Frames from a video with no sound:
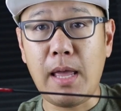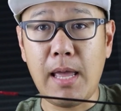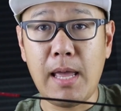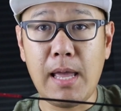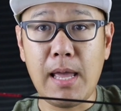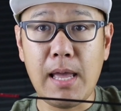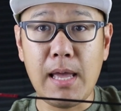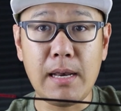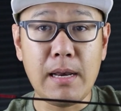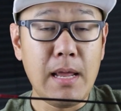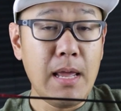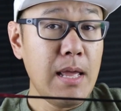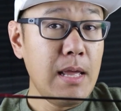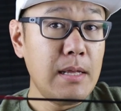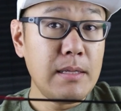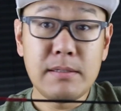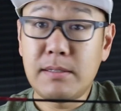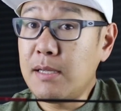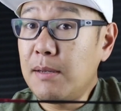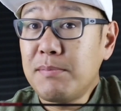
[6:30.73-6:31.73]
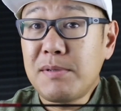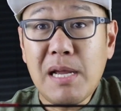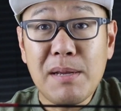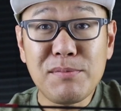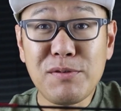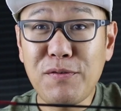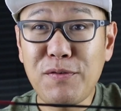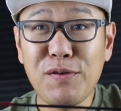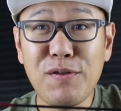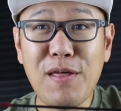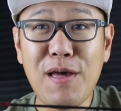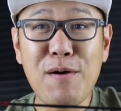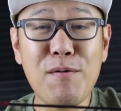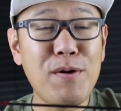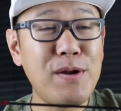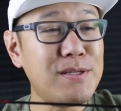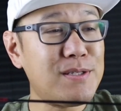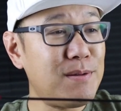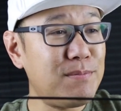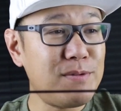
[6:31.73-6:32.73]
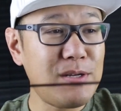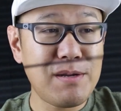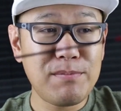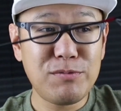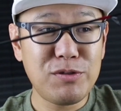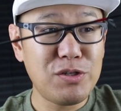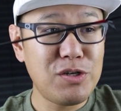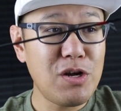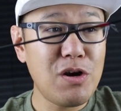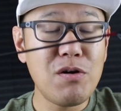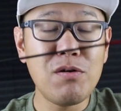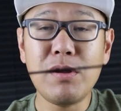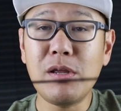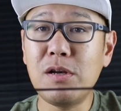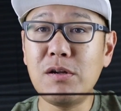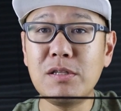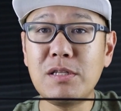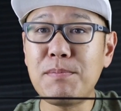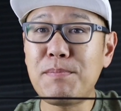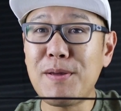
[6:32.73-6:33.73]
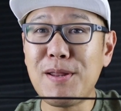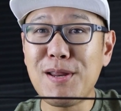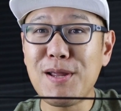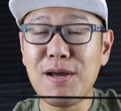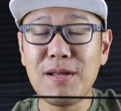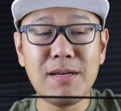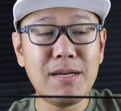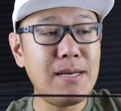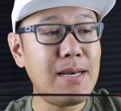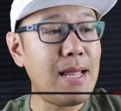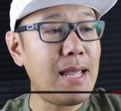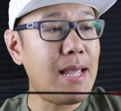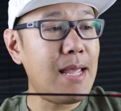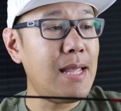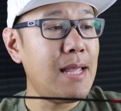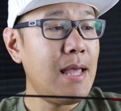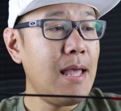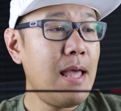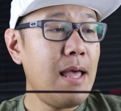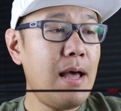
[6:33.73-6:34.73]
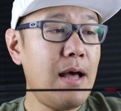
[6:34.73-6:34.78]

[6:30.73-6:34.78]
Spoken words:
and sometimes you feel that way, sometimes you don't, depending on the day.